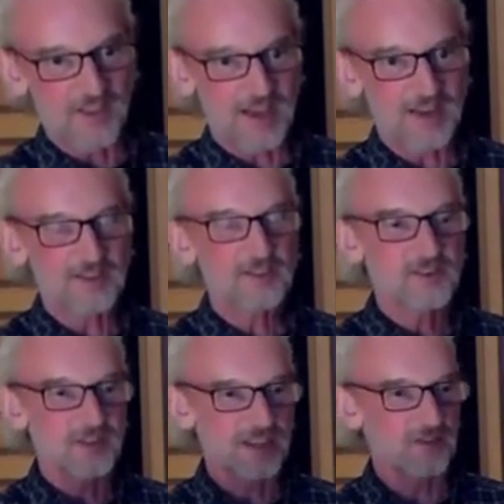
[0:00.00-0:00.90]
that
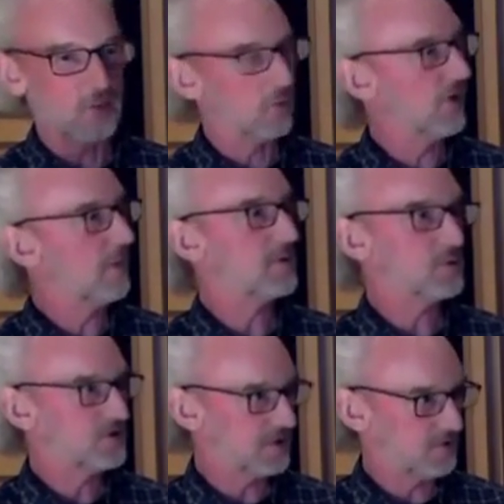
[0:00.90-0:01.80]
it will not
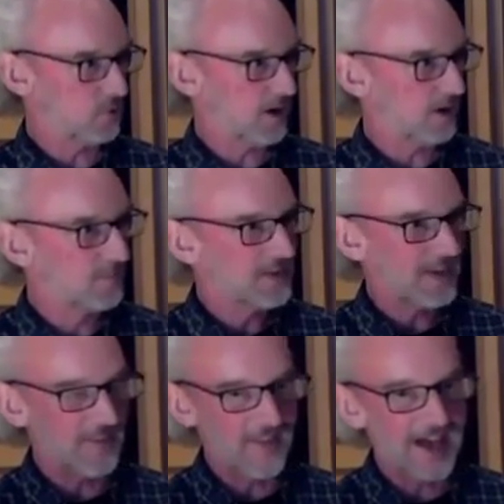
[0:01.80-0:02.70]
be received well,
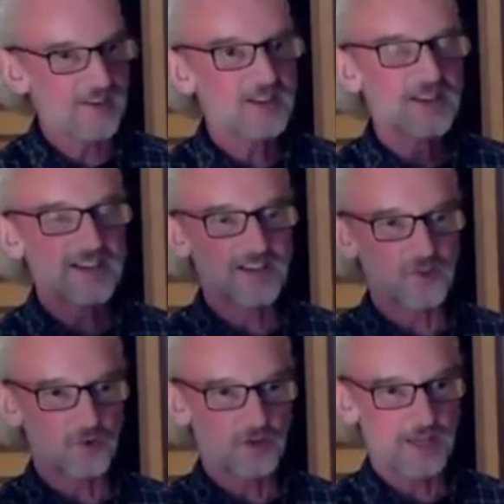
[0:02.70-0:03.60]
and that
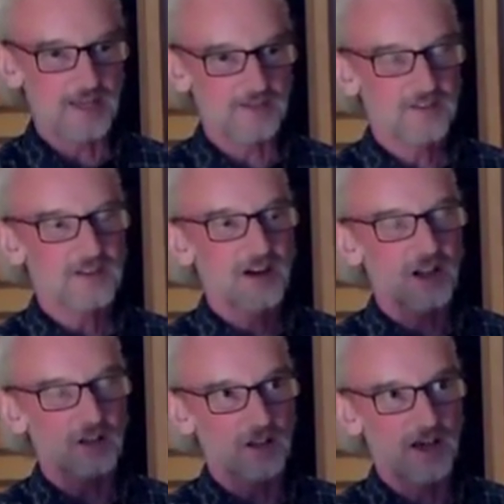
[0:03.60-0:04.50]
can create
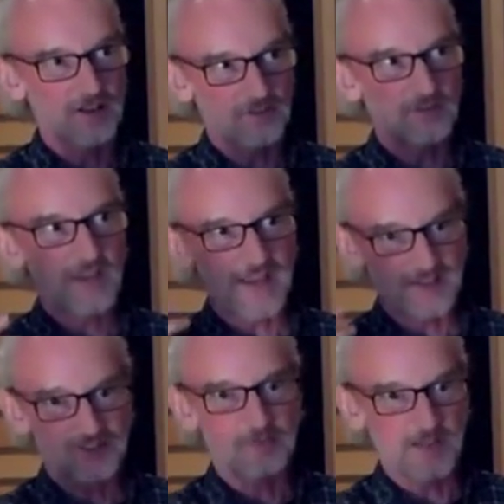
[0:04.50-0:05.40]
a lot of
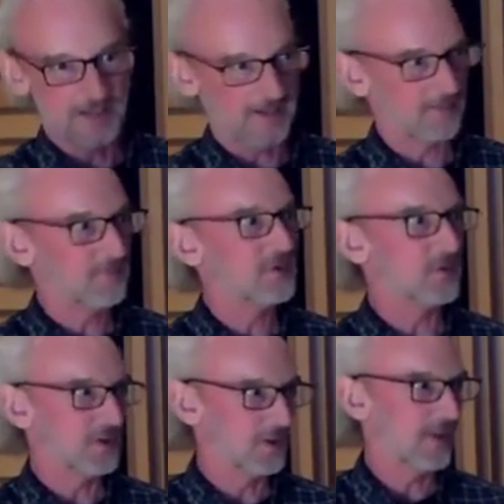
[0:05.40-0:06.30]
head spinning
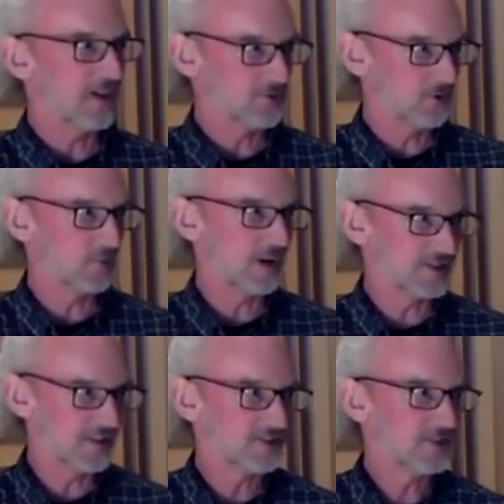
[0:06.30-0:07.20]
during the mastering
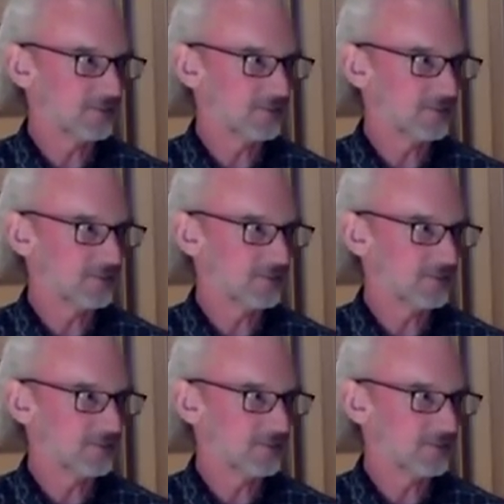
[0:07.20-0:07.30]
process.